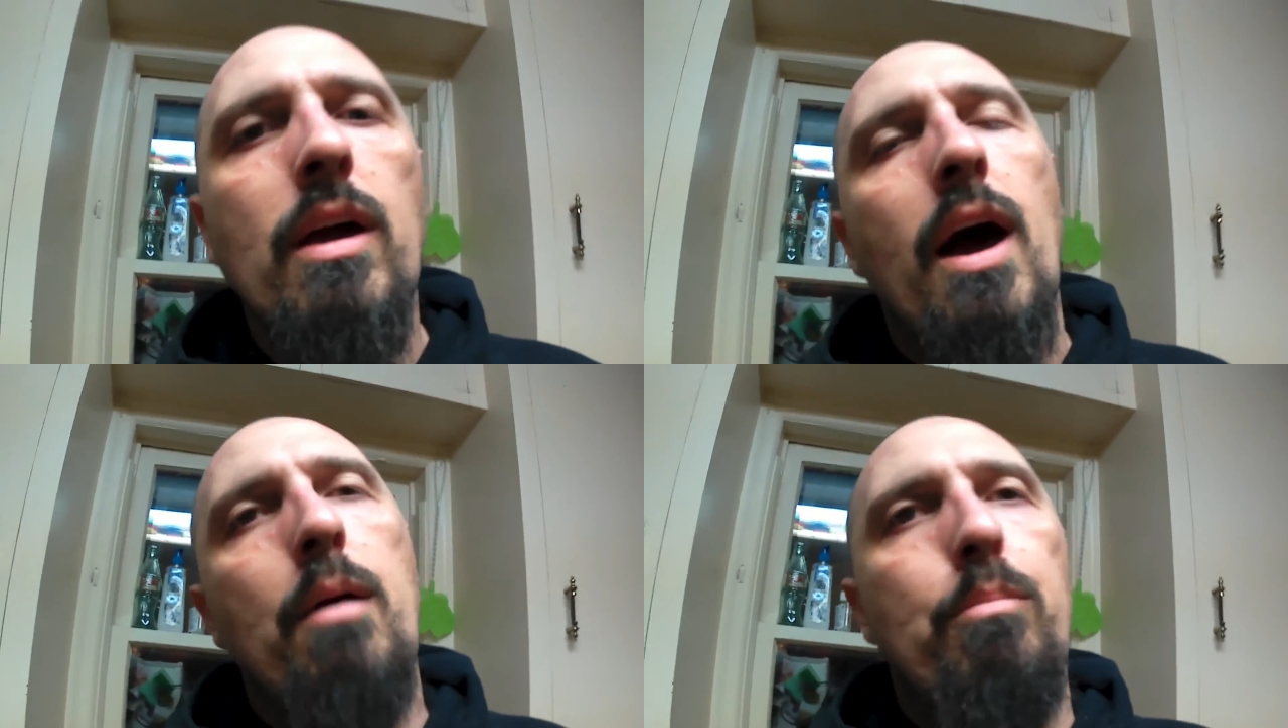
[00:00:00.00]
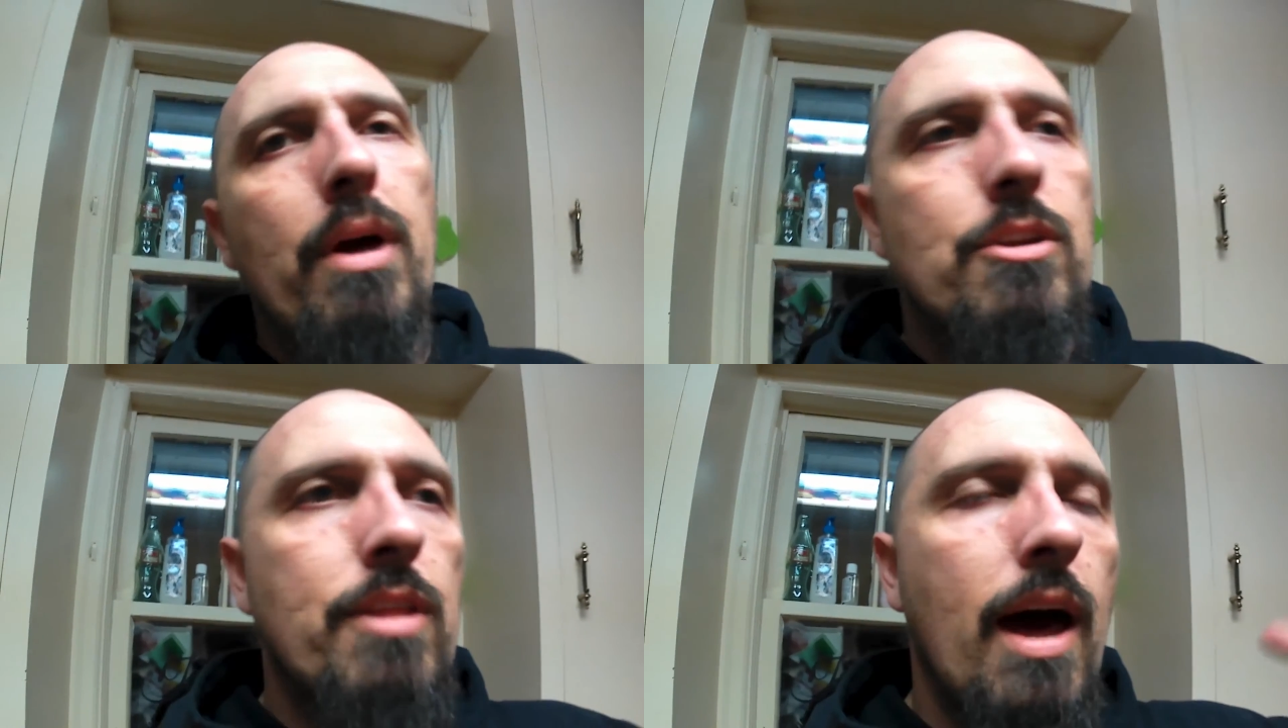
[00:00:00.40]
I
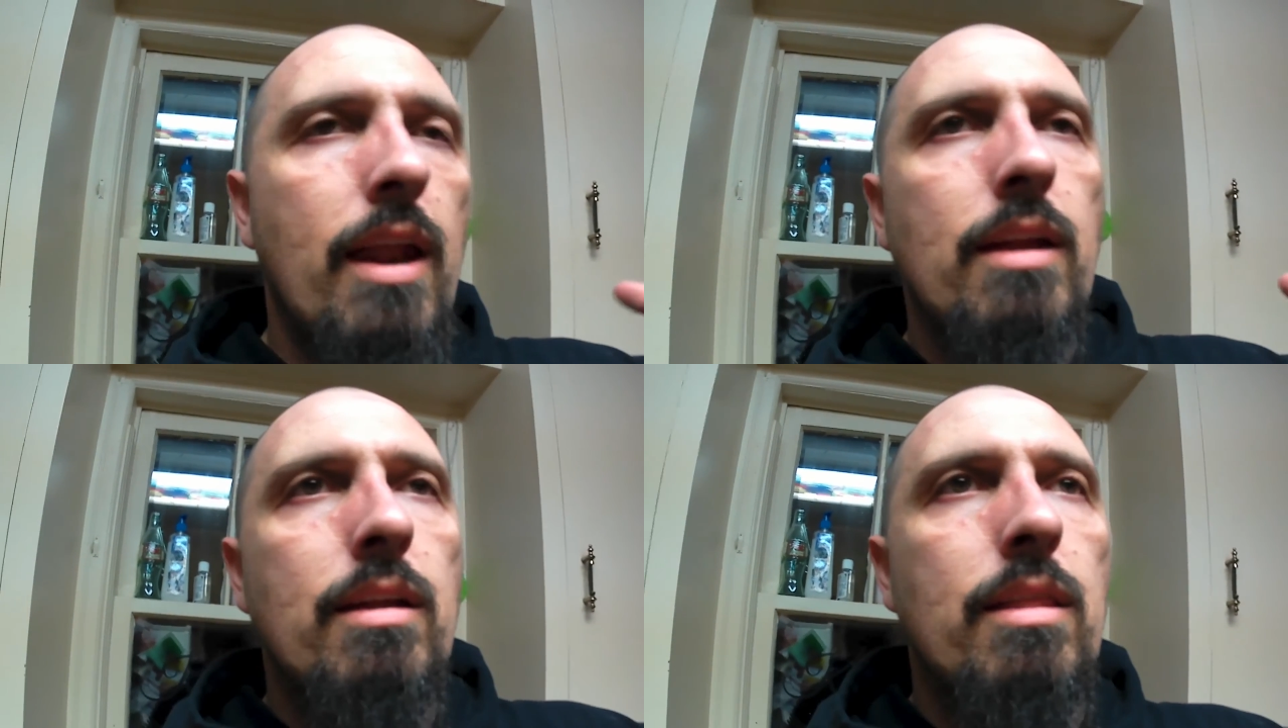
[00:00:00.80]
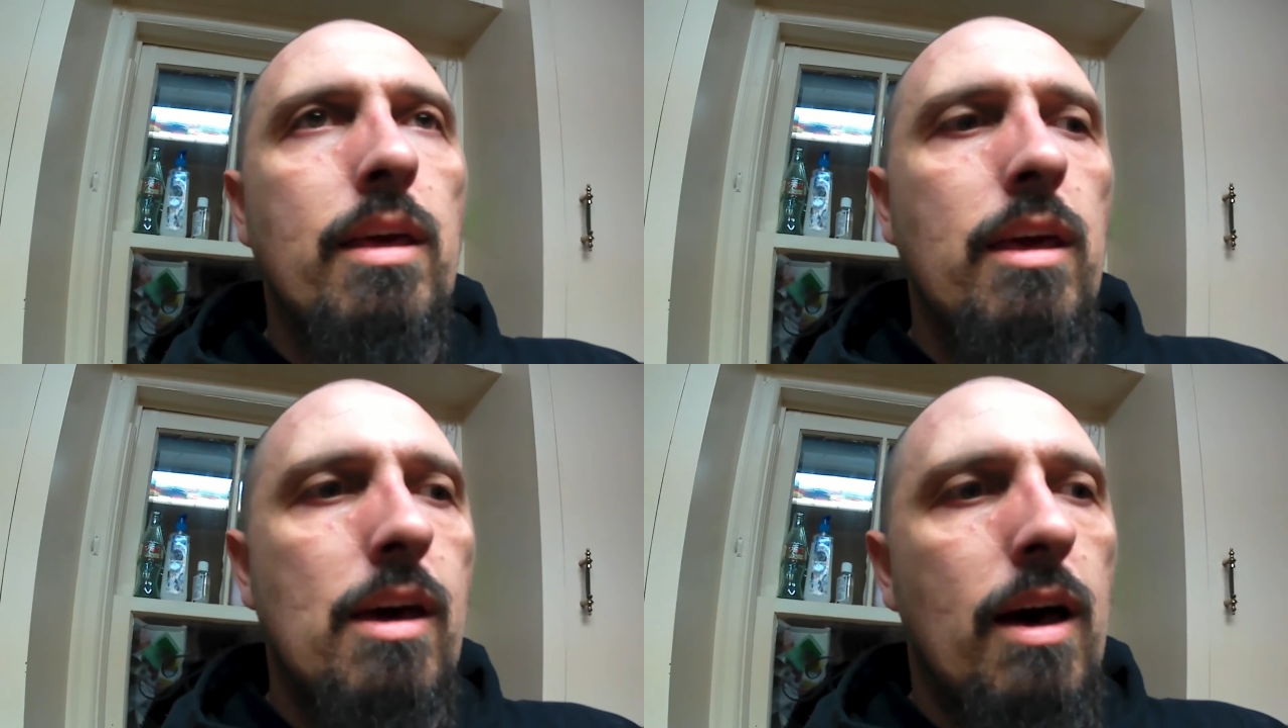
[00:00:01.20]
pitched that into
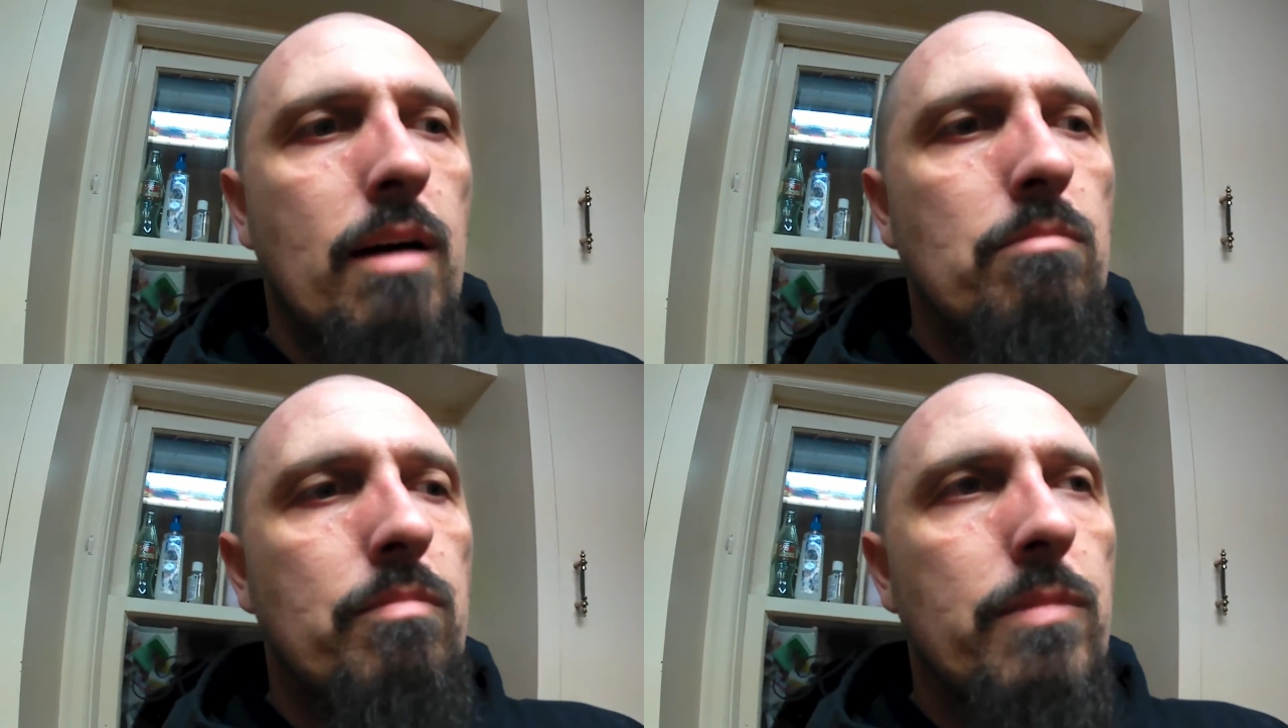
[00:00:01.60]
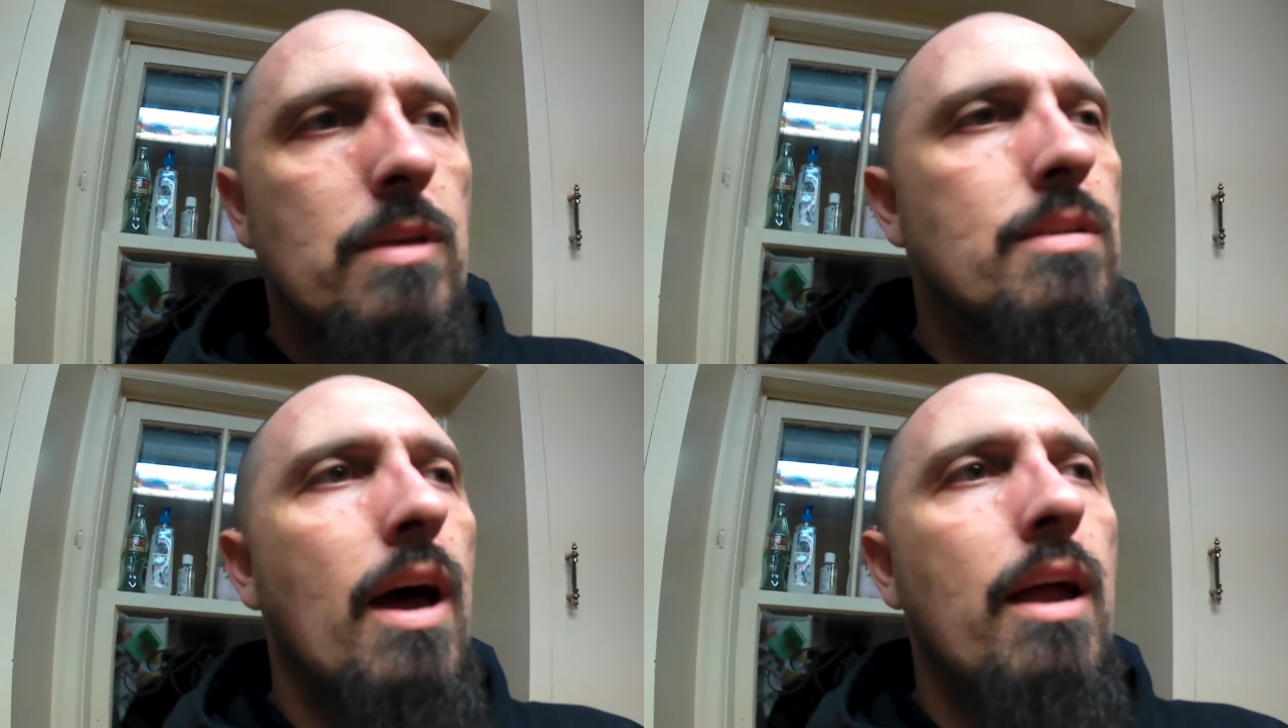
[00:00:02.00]
the
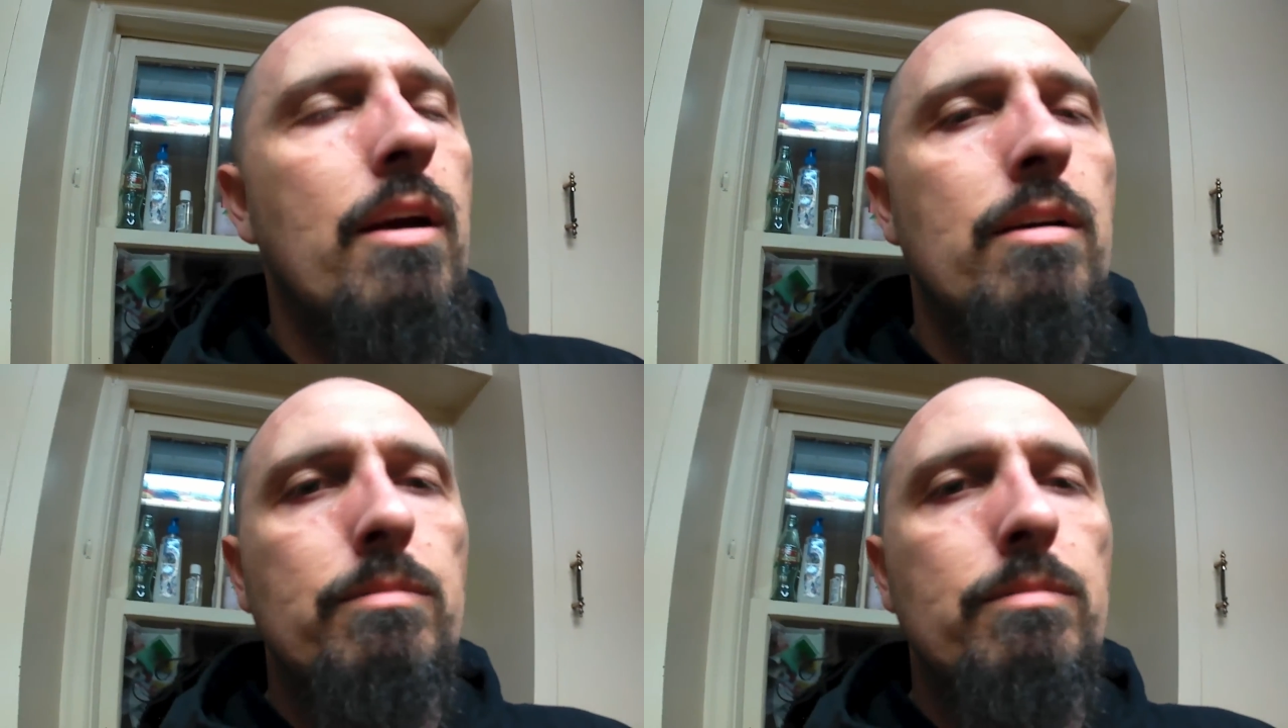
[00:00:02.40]
cider,